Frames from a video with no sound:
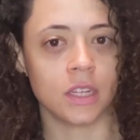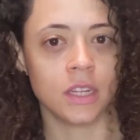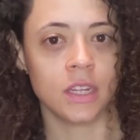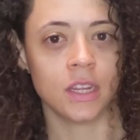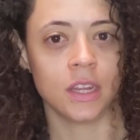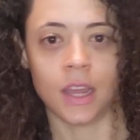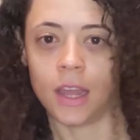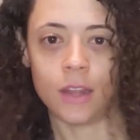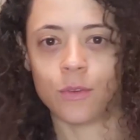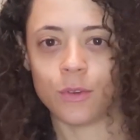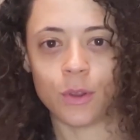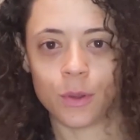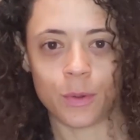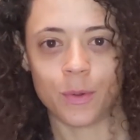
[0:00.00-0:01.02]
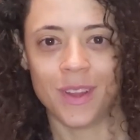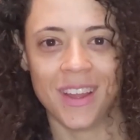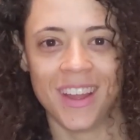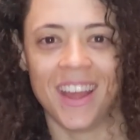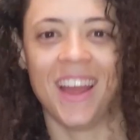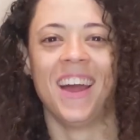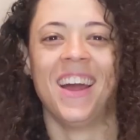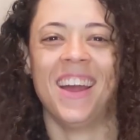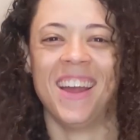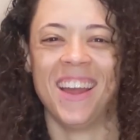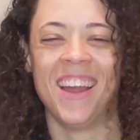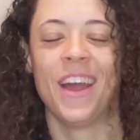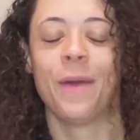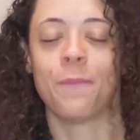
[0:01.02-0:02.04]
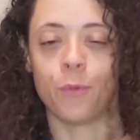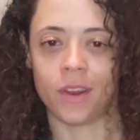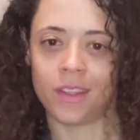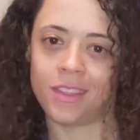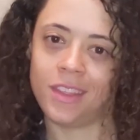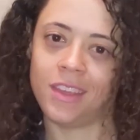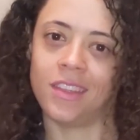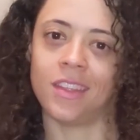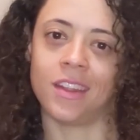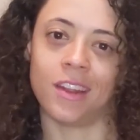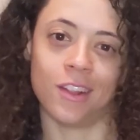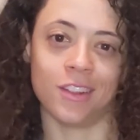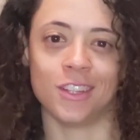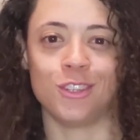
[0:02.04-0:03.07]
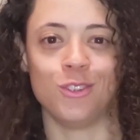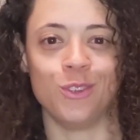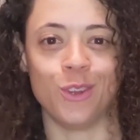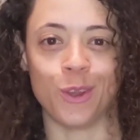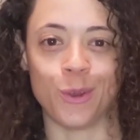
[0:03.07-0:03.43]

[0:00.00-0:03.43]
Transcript: I don't know. but when I think of that, I'll let you know.